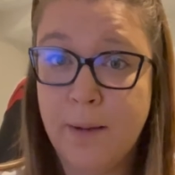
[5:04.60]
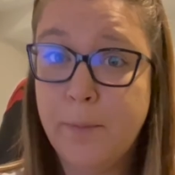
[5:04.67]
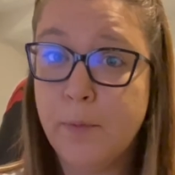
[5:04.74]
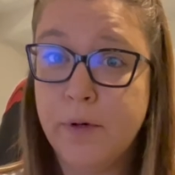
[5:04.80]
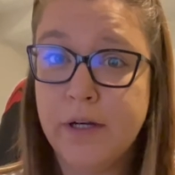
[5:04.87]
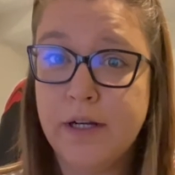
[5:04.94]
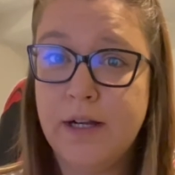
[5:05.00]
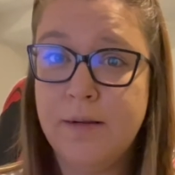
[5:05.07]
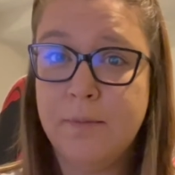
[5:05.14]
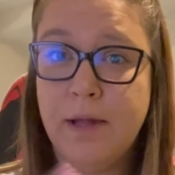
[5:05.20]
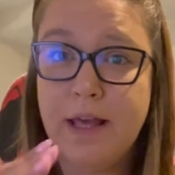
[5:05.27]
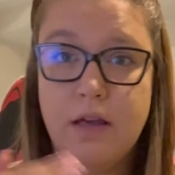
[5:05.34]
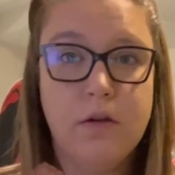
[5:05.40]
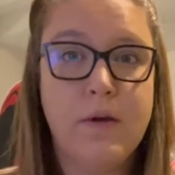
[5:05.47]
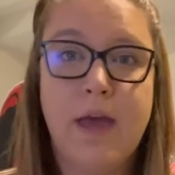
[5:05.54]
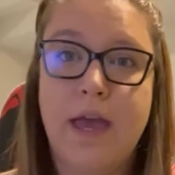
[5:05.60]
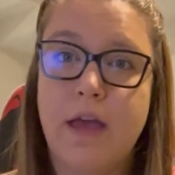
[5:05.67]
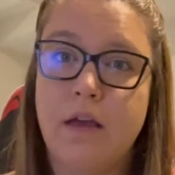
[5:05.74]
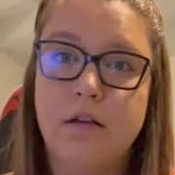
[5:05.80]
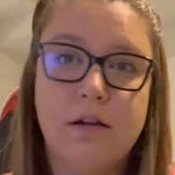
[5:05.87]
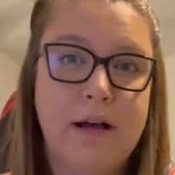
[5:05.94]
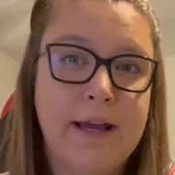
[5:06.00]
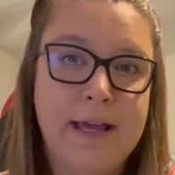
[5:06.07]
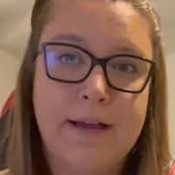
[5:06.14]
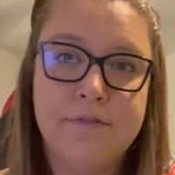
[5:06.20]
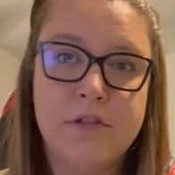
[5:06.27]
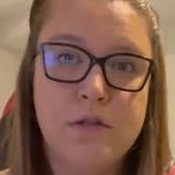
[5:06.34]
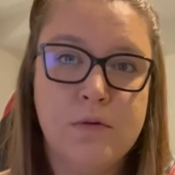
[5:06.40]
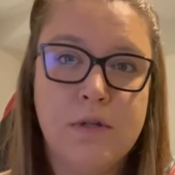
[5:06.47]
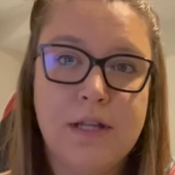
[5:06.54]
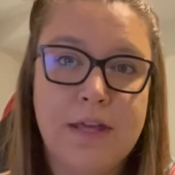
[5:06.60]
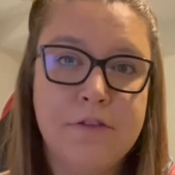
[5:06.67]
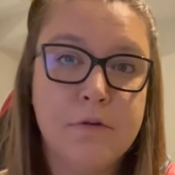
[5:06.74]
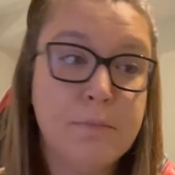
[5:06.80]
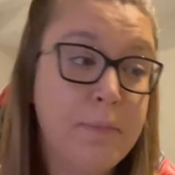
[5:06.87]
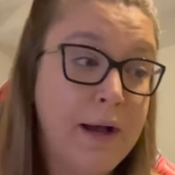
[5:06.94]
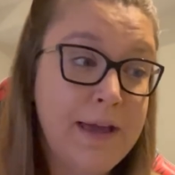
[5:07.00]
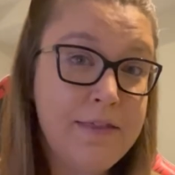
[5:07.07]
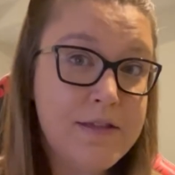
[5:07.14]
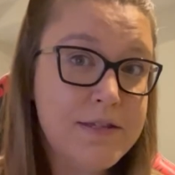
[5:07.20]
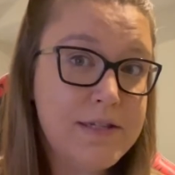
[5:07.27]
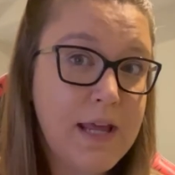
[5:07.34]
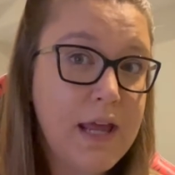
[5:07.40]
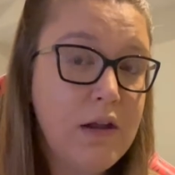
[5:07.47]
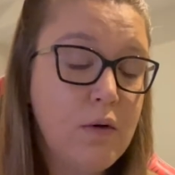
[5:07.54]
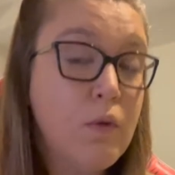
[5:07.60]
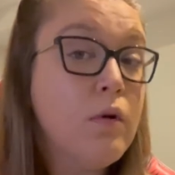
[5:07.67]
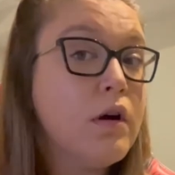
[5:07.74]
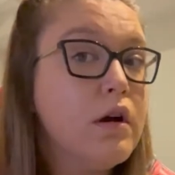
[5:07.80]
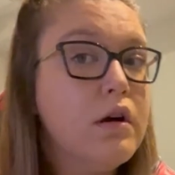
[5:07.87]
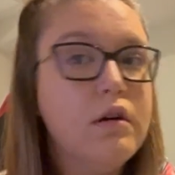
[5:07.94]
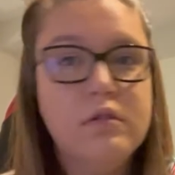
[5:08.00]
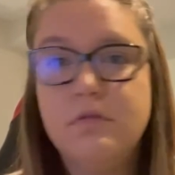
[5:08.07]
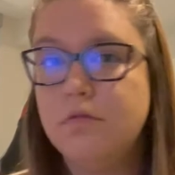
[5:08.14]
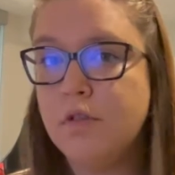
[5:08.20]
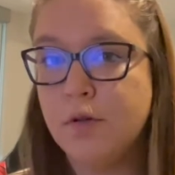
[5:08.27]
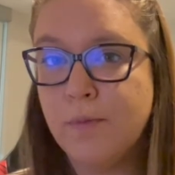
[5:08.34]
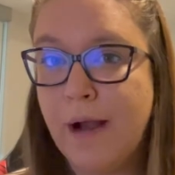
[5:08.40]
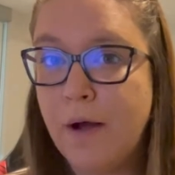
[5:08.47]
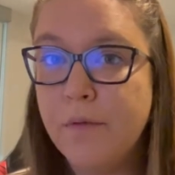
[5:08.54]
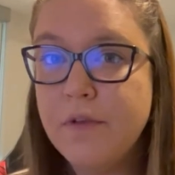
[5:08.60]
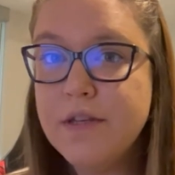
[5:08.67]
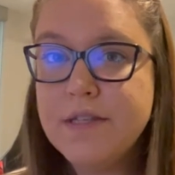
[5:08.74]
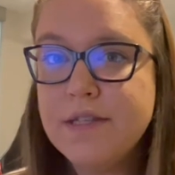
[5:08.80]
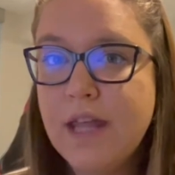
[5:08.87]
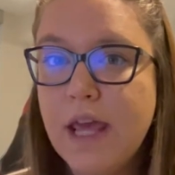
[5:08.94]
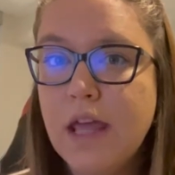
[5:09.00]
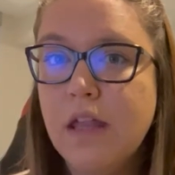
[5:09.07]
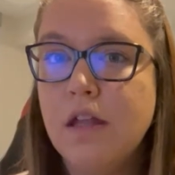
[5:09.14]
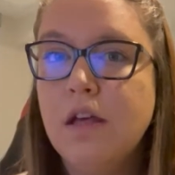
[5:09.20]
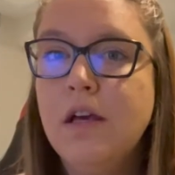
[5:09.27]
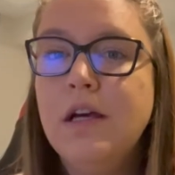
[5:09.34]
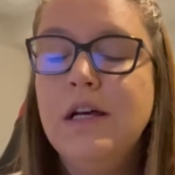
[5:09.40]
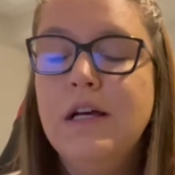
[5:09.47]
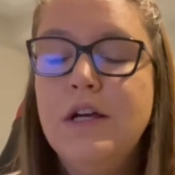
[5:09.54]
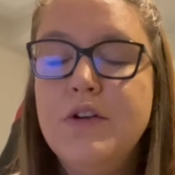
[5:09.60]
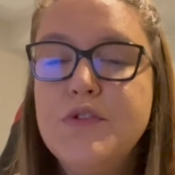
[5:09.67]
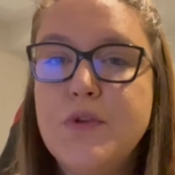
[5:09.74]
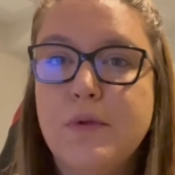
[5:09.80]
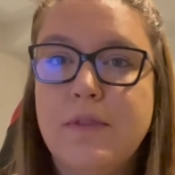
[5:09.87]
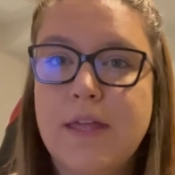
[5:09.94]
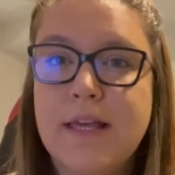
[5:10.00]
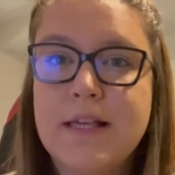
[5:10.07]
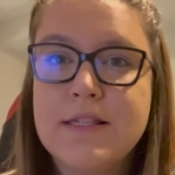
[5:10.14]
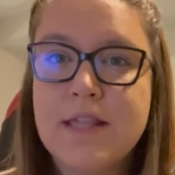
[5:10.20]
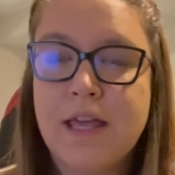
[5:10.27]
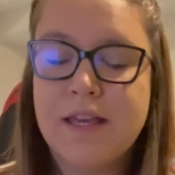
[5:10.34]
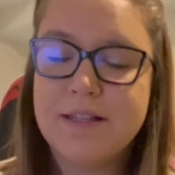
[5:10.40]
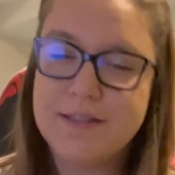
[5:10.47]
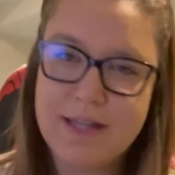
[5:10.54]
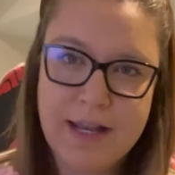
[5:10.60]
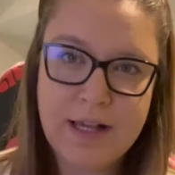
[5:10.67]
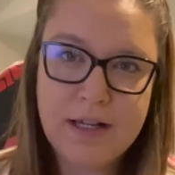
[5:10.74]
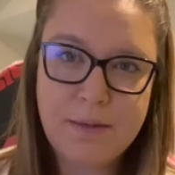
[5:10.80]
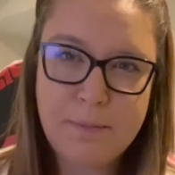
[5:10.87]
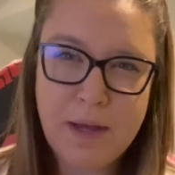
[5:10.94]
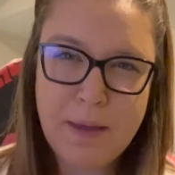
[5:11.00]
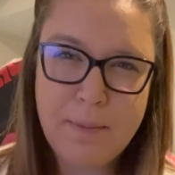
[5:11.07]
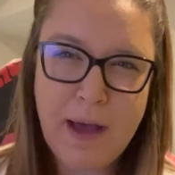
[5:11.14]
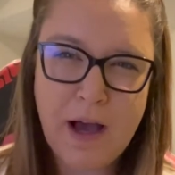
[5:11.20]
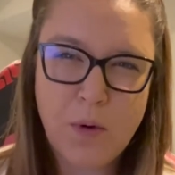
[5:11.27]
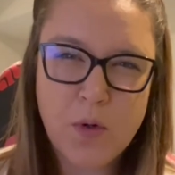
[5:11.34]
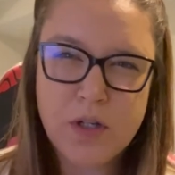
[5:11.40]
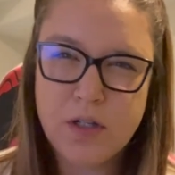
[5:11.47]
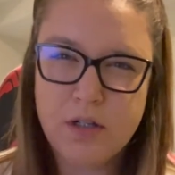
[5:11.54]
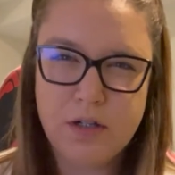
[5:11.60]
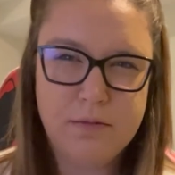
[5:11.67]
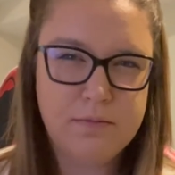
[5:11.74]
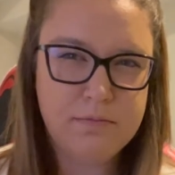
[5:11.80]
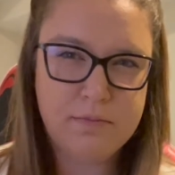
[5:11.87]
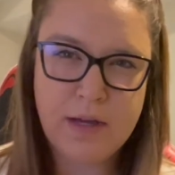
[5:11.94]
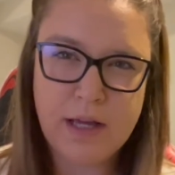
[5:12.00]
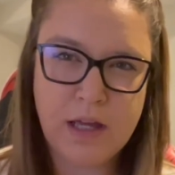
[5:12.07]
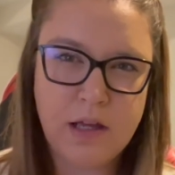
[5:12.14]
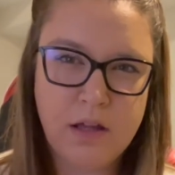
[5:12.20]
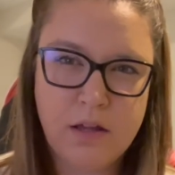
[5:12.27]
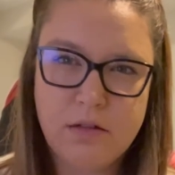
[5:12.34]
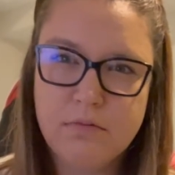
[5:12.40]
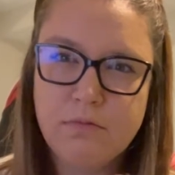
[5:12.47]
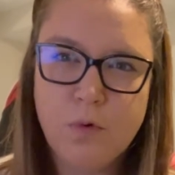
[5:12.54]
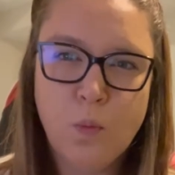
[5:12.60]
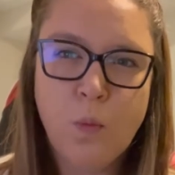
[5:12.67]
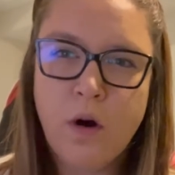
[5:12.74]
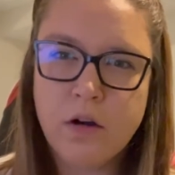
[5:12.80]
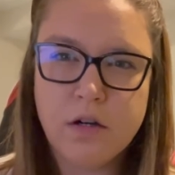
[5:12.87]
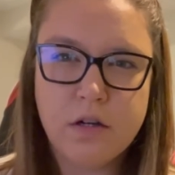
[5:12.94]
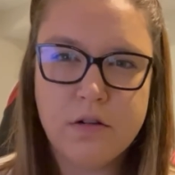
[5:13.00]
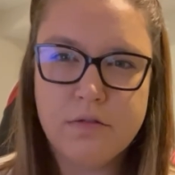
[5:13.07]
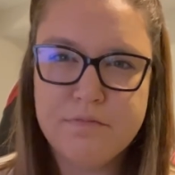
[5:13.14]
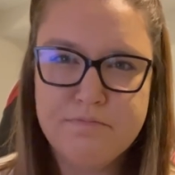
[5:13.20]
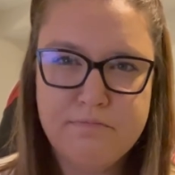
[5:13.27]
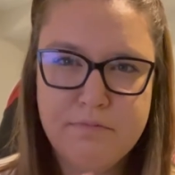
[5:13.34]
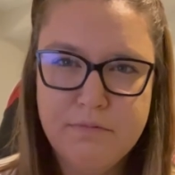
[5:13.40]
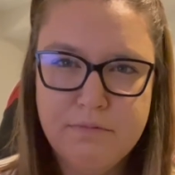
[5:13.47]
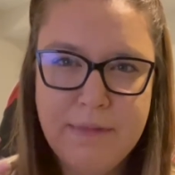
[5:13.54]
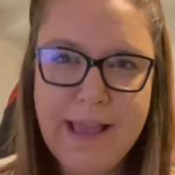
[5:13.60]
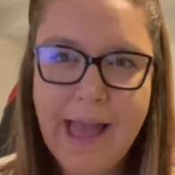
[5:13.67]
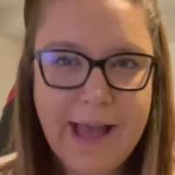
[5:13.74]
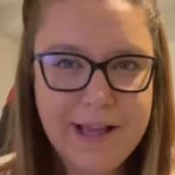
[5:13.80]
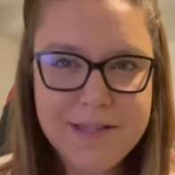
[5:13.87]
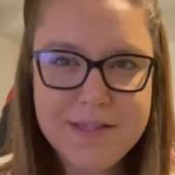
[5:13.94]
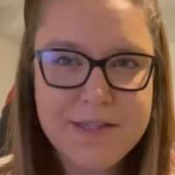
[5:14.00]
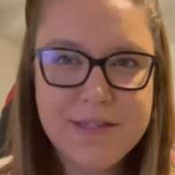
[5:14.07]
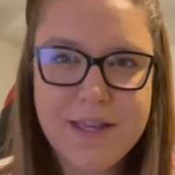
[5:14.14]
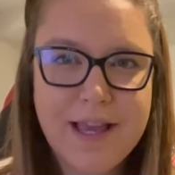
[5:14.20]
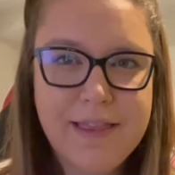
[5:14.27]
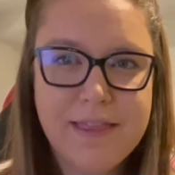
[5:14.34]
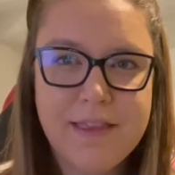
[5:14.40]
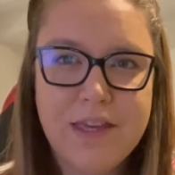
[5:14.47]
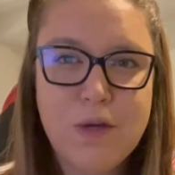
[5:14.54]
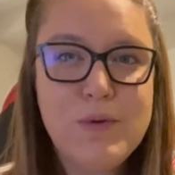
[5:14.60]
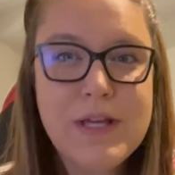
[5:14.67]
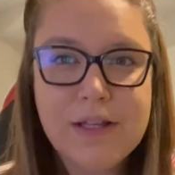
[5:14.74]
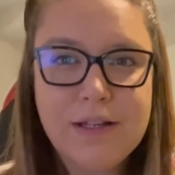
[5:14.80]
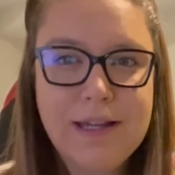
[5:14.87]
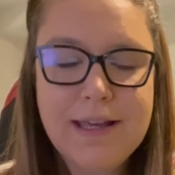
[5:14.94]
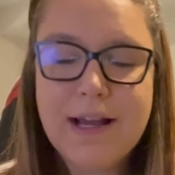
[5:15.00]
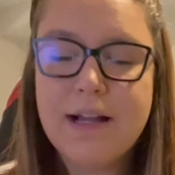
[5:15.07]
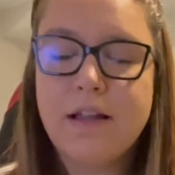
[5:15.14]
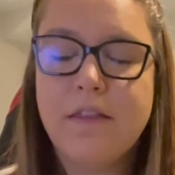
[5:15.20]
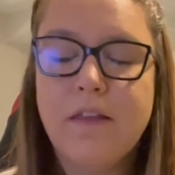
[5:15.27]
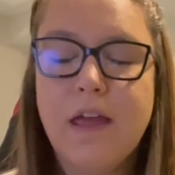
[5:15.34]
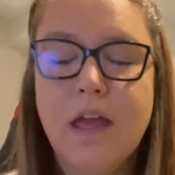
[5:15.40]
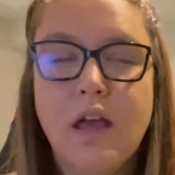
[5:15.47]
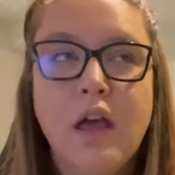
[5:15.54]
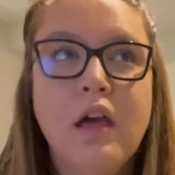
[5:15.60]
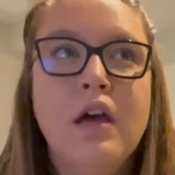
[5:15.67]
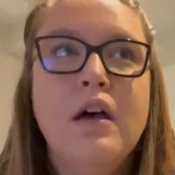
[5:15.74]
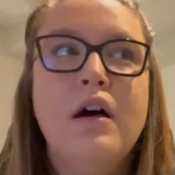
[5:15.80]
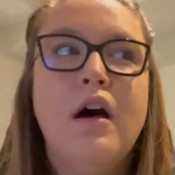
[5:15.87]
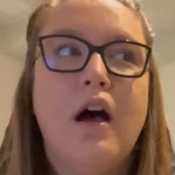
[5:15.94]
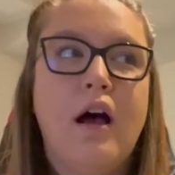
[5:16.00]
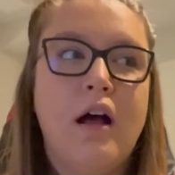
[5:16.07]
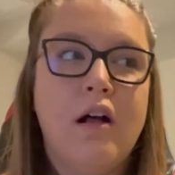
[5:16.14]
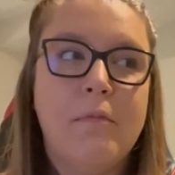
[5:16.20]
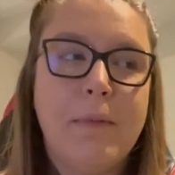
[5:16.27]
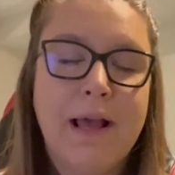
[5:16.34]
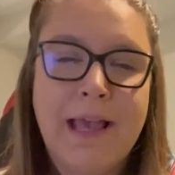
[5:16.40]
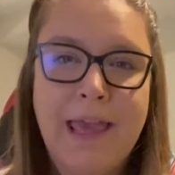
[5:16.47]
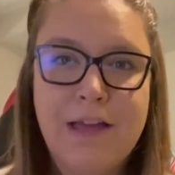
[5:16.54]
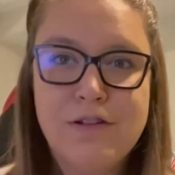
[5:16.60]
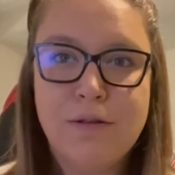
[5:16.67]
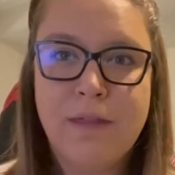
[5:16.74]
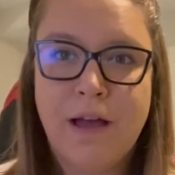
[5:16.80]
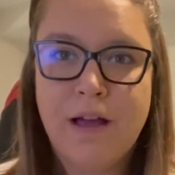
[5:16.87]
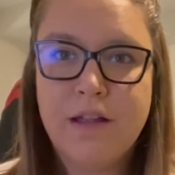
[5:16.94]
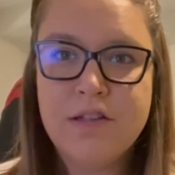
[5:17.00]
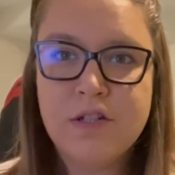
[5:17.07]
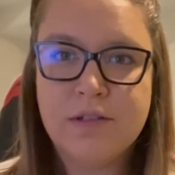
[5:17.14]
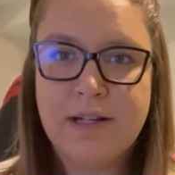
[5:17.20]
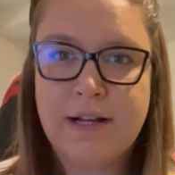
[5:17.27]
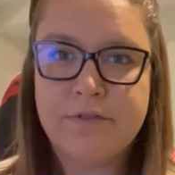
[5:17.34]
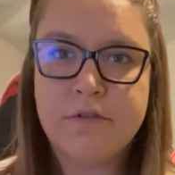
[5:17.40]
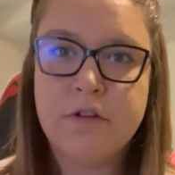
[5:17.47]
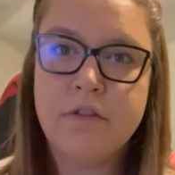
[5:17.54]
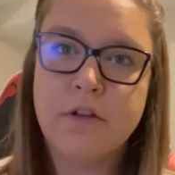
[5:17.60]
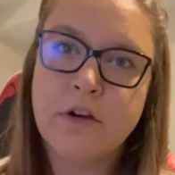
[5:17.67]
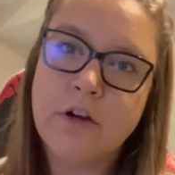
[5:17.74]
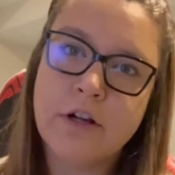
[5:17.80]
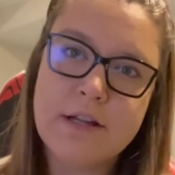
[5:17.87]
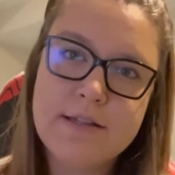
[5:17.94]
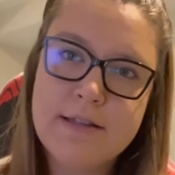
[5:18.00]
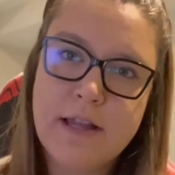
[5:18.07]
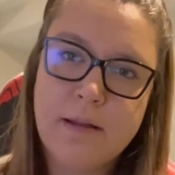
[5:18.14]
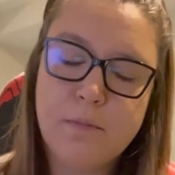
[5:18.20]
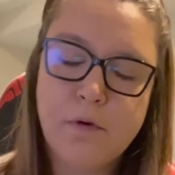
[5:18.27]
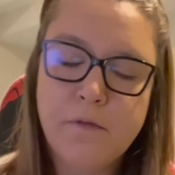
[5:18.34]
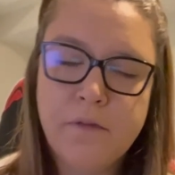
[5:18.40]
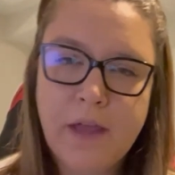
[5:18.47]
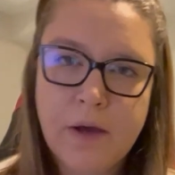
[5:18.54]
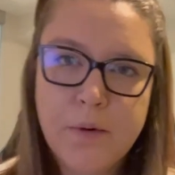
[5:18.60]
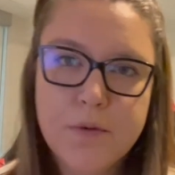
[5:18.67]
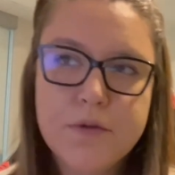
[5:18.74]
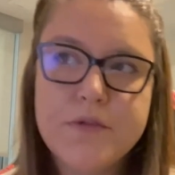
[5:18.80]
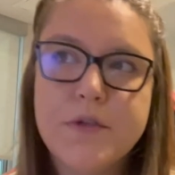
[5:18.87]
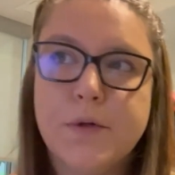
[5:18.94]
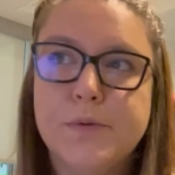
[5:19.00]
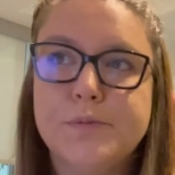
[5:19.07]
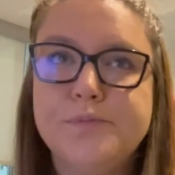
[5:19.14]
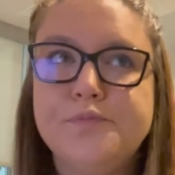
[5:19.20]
where I'm like, okay, I have to do it either by this date or around this date. So things like setting up my power, my water, gas, utility kind of thing, I can't do that until after the current tenant moves out. So